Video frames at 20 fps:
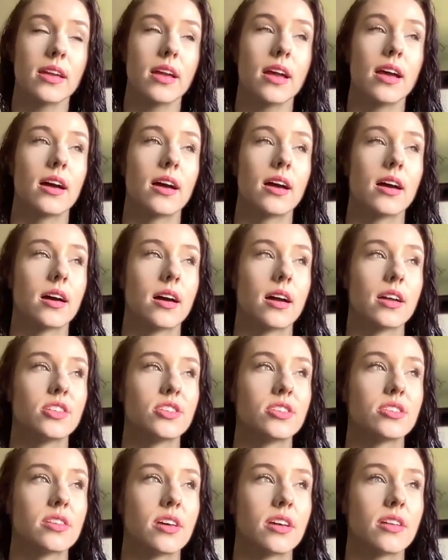I
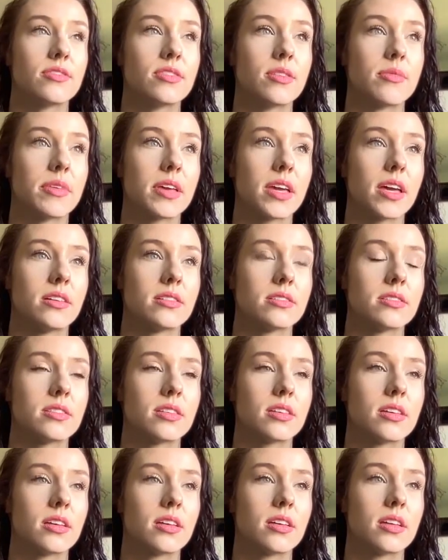just thought of something else
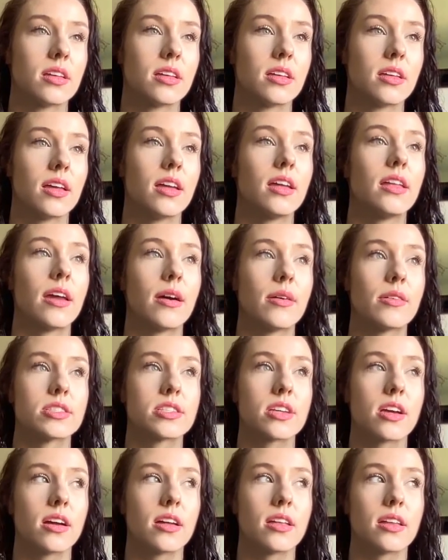and now it's
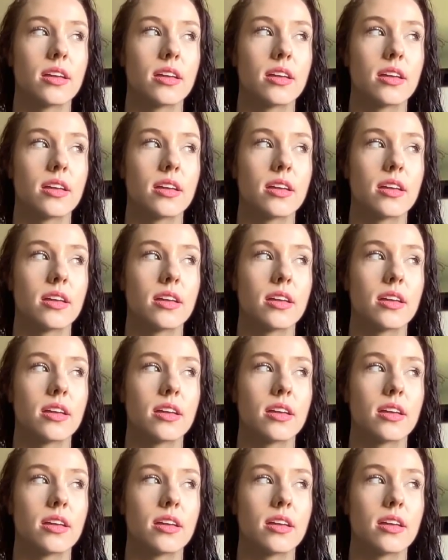gone.